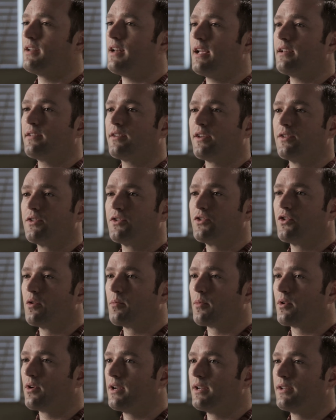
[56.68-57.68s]
Today's
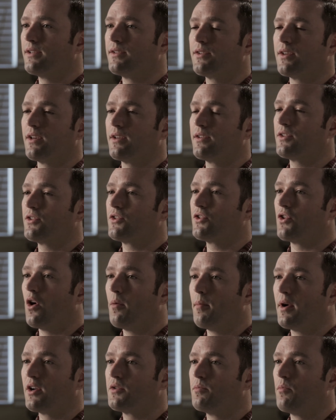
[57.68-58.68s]
consumer is, is
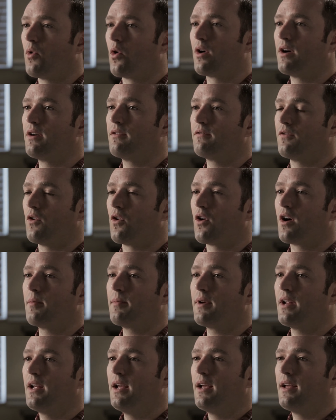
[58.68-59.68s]
so much more
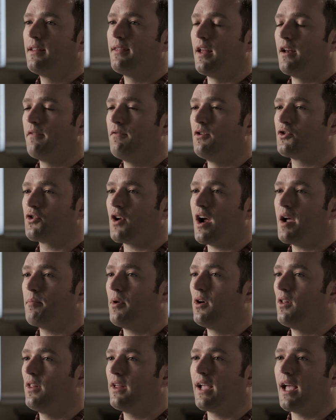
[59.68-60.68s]
informed that if you try
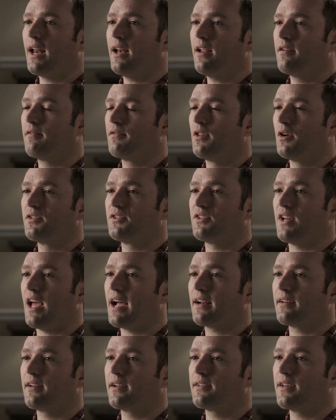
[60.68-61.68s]
pulling any of those
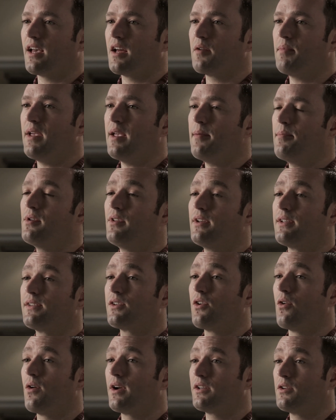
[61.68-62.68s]
tactics on people,
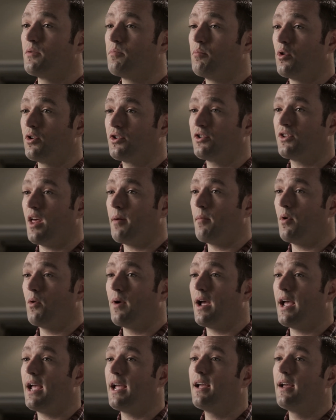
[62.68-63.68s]
it's going to push them
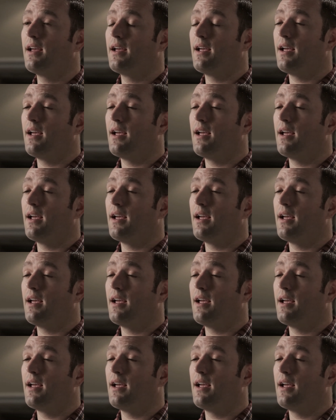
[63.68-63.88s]
away